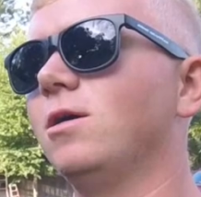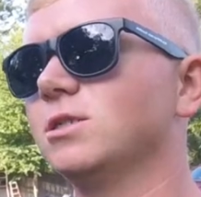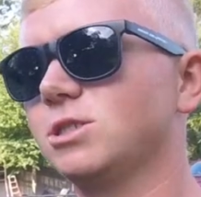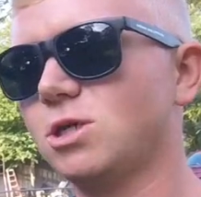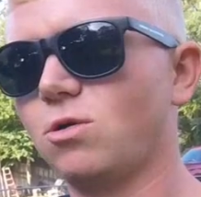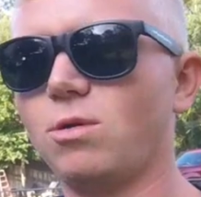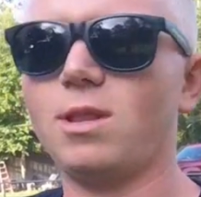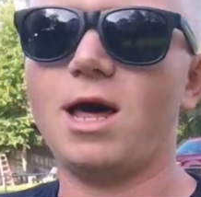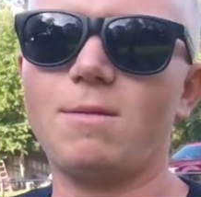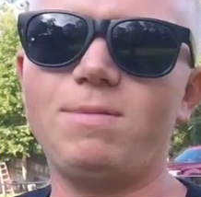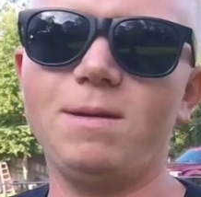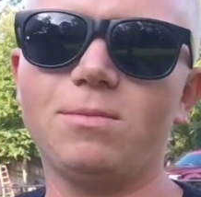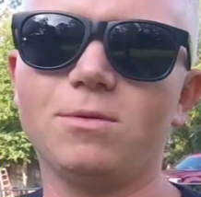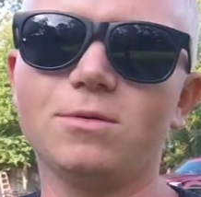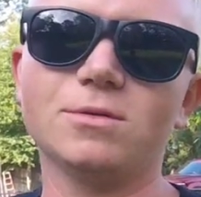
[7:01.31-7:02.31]
So do a lot of
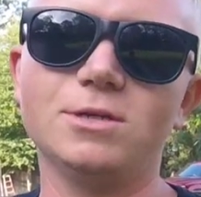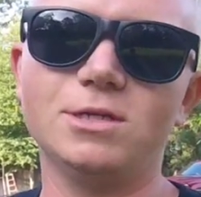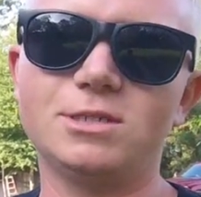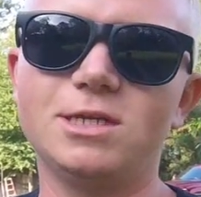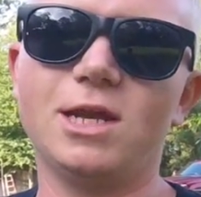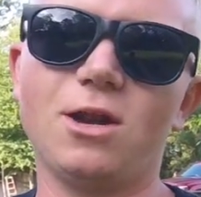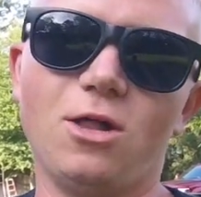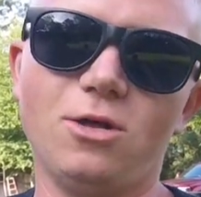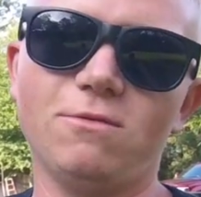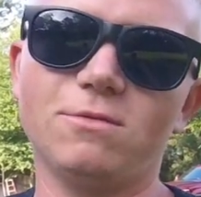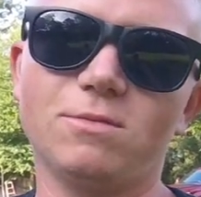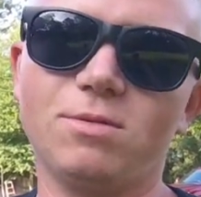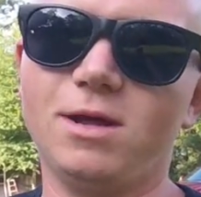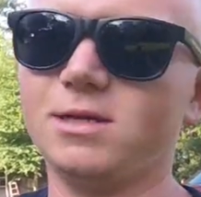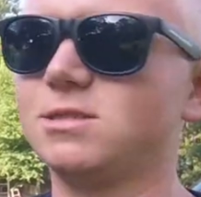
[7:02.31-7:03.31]
people. You see it all over
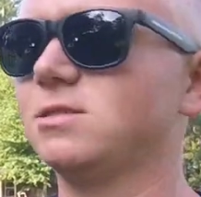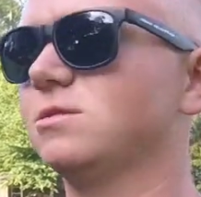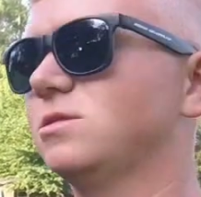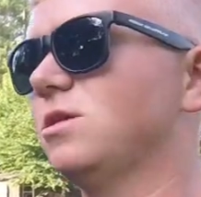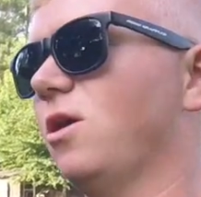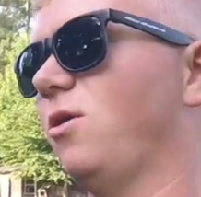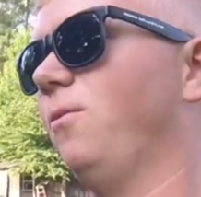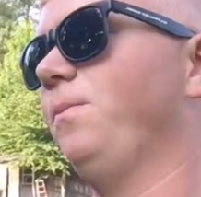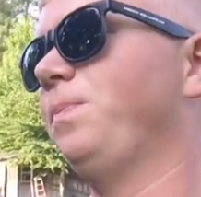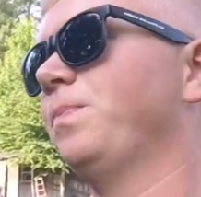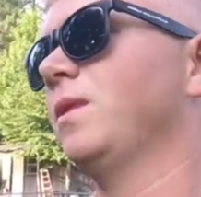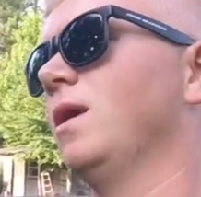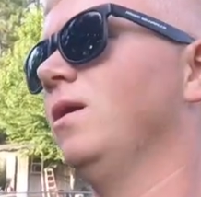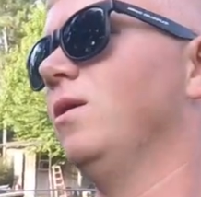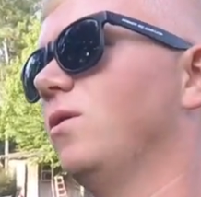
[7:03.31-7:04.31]
the place. So
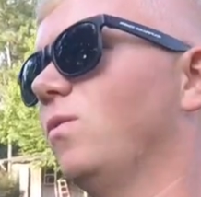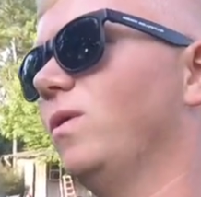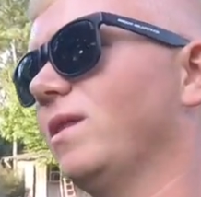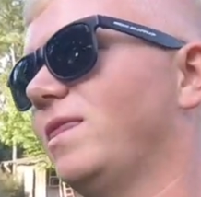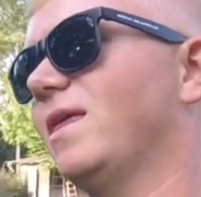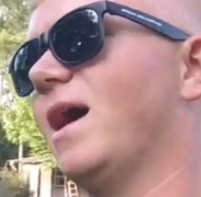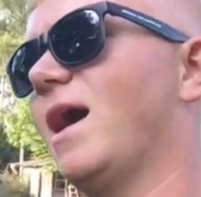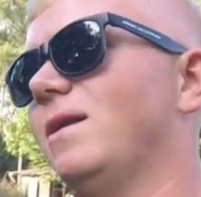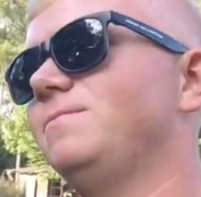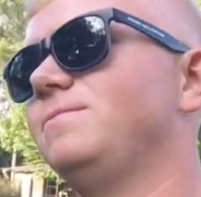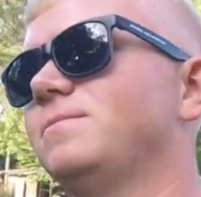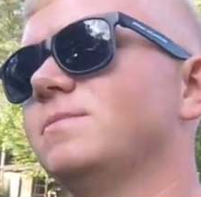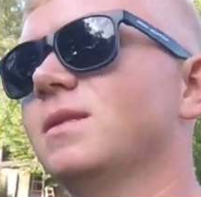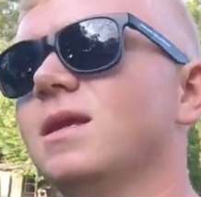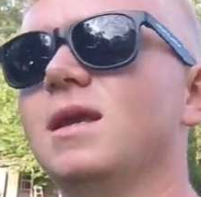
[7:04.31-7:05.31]
with that,
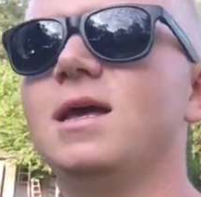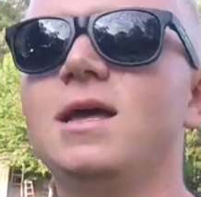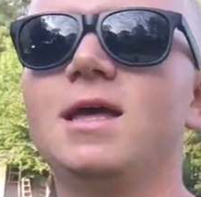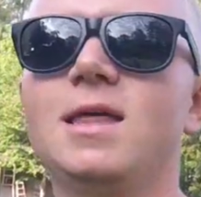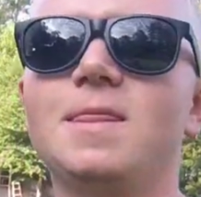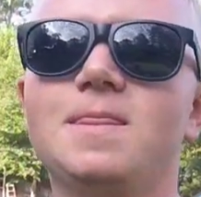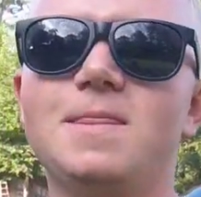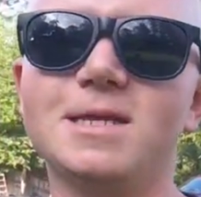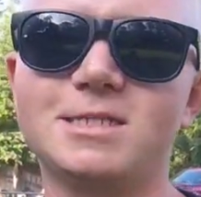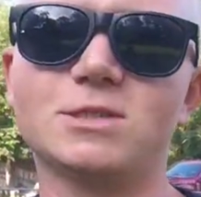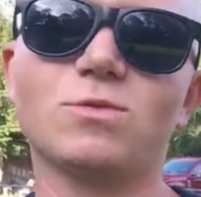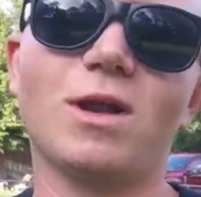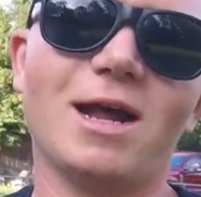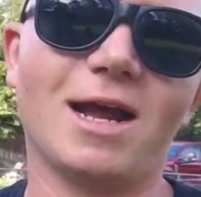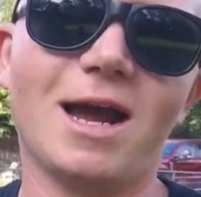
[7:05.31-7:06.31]
this
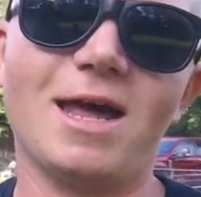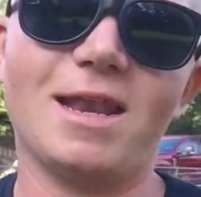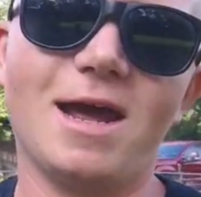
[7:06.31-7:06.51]
is what I got